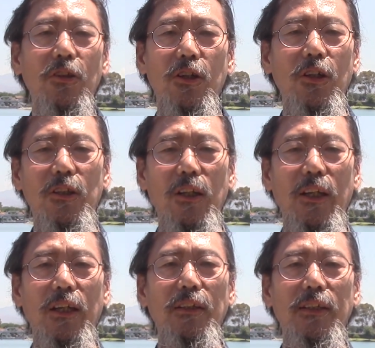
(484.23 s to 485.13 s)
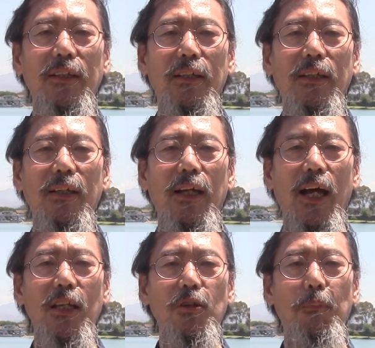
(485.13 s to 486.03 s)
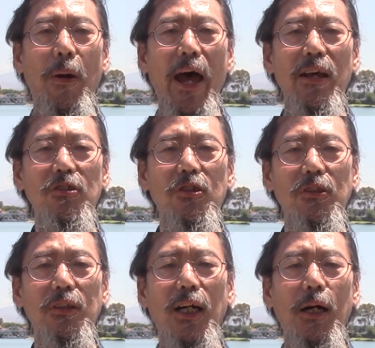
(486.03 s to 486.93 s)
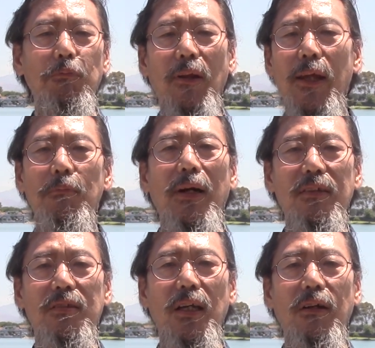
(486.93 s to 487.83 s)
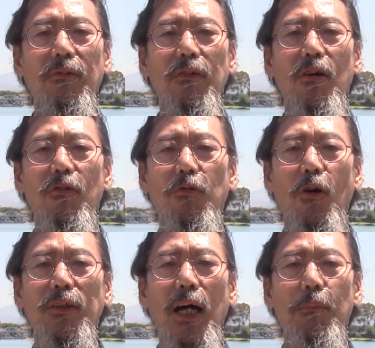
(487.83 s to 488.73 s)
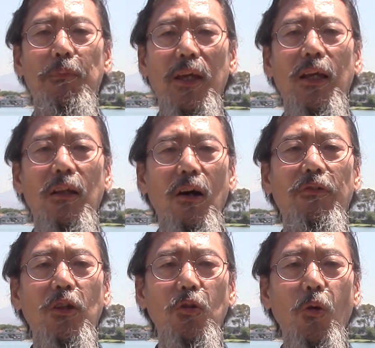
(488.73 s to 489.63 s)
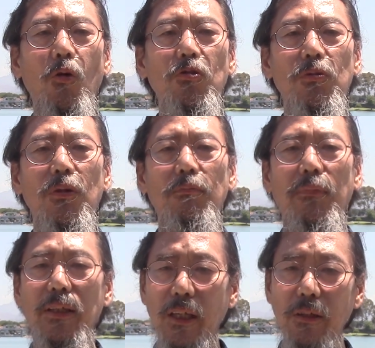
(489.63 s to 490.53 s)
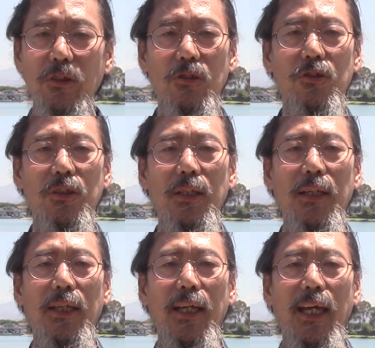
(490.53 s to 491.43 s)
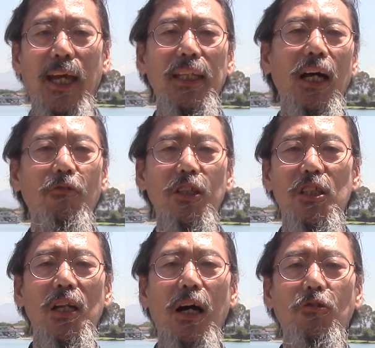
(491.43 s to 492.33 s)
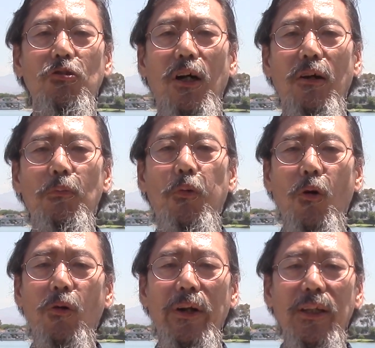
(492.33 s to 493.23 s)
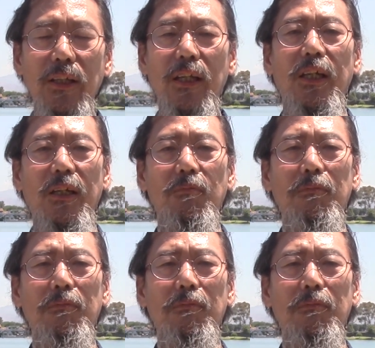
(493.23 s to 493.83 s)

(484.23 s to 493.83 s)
Thirdly, as a pastor, I blame myself for not being loving towards my neighbors and not reaching out to our poor and needy.